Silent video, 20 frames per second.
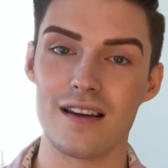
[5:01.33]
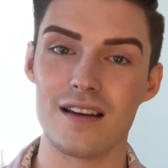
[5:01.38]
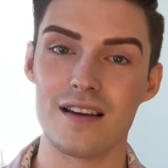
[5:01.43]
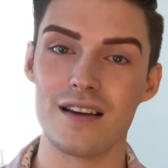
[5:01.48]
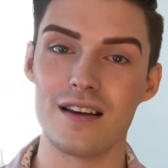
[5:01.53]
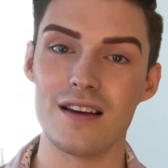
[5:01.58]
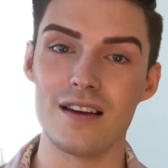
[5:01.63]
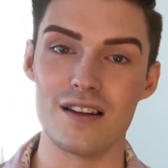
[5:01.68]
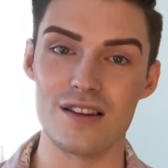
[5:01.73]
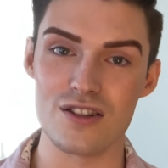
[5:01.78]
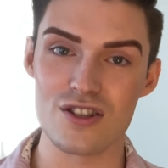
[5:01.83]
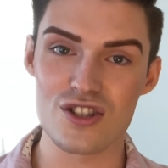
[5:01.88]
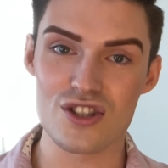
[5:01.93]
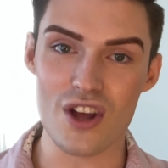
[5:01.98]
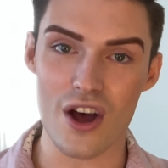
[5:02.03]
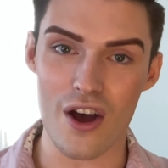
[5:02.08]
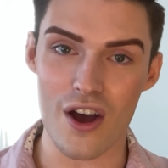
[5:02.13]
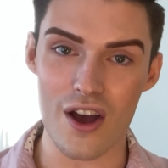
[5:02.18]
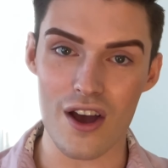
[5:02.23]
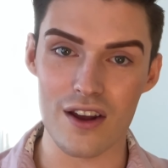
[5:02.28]

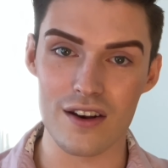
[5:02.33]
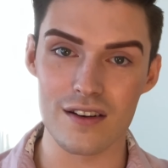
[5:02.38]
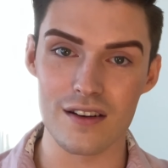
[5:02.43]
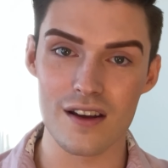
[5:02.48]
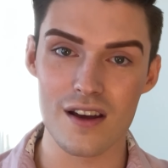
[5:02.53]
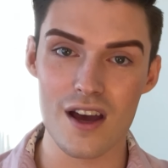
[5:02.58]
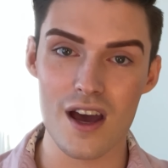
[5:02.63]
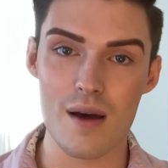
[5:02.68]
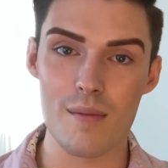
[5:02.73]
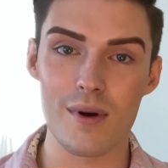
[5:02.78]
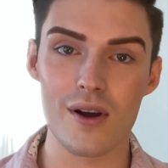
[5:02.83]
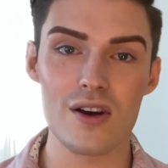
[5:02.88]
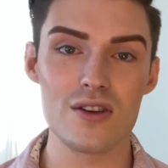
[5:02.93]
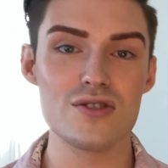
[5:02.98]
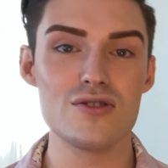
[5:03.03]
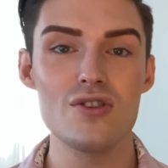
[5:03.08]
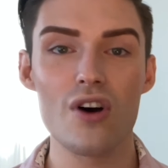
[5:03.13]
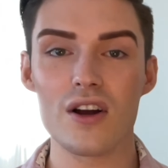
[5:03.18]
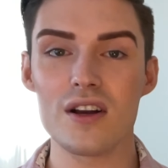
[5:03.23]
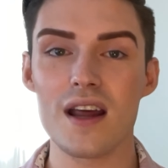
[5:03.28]
concern, because
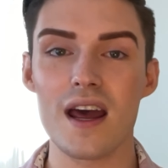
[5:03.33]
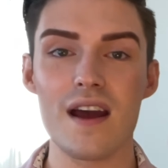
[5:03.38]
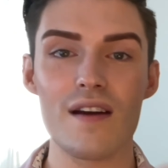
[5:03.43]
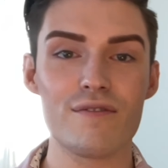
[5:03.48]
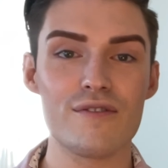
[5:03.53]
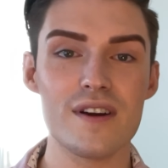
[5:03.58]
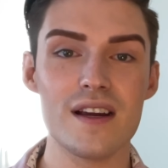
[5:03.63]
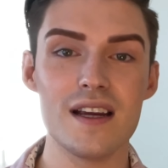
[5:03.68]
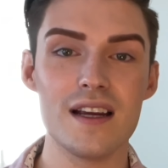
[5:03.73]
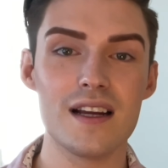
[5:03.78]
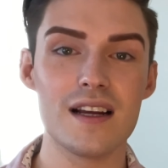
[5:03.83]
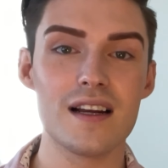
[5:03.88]
not every